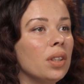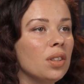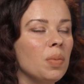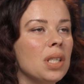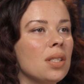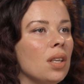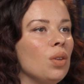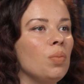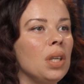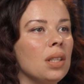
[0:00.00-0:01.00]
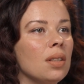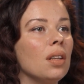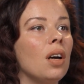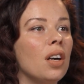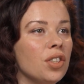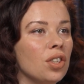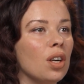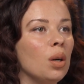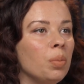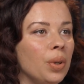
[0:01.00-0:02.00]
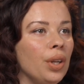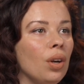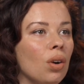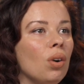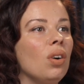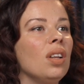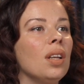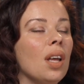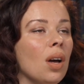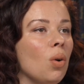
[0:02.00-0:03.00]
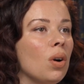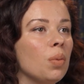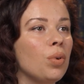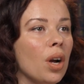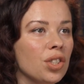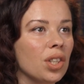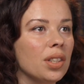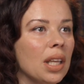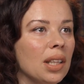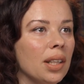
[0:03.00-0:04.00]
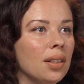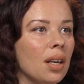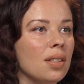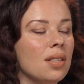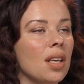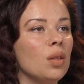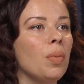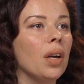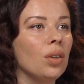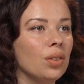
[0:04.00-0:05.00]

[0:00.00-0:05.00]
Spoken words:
it means that you meet a larger company goal or a project deadline that is set by your